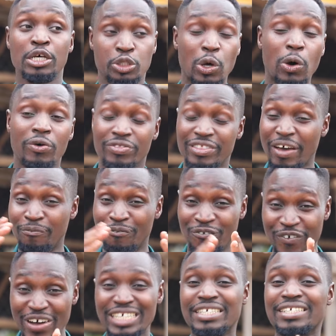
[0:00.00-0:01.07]
So the
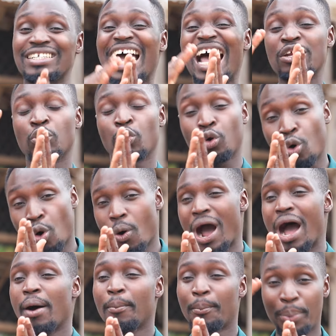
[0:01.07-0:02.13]
first and
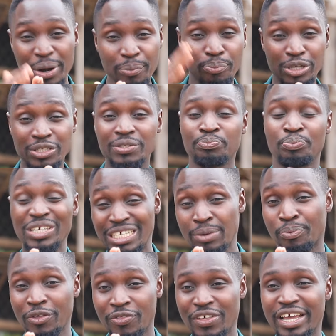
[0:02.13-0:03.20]
core
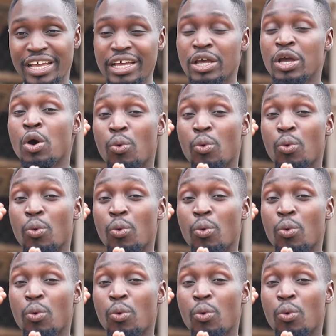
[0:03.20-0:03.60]
principle thing